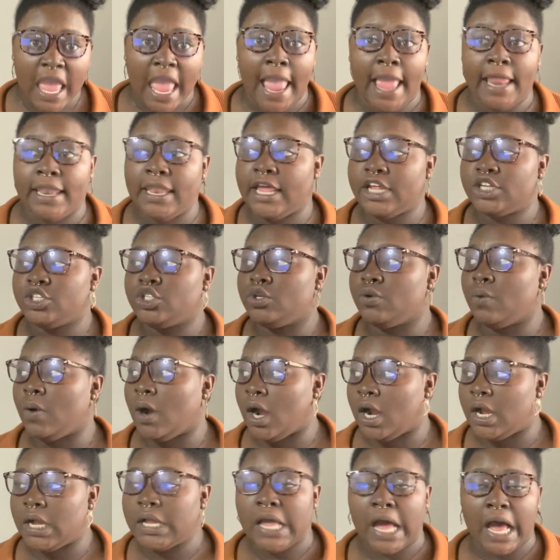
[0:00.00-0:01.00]
Unless you
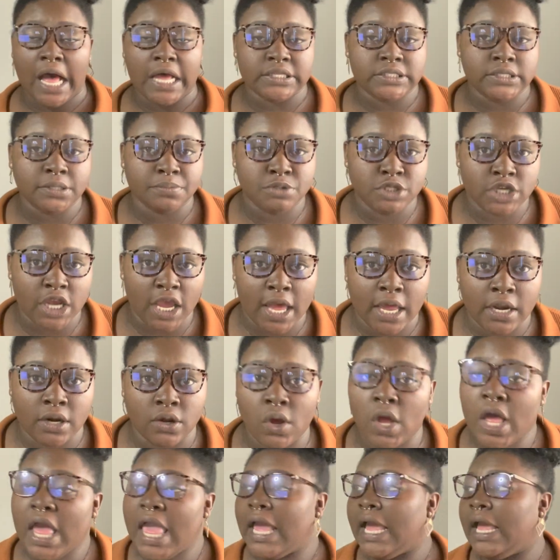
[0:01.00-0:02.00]
are a gossip
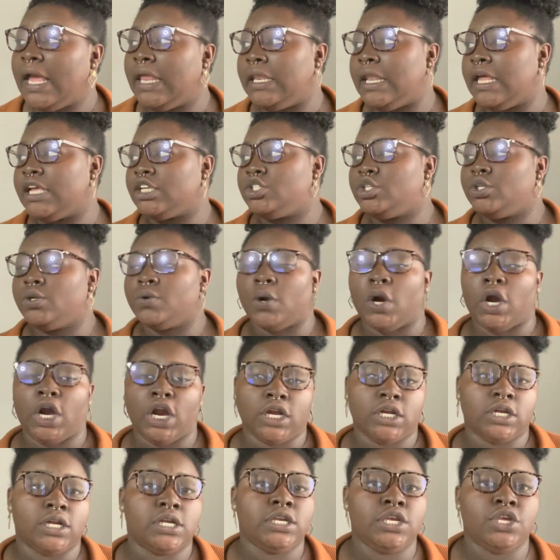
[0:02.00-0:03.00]
channel, unless you
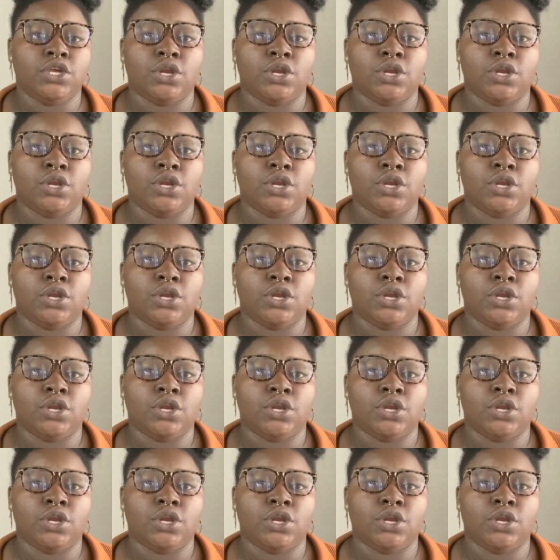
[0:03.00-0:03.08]
are,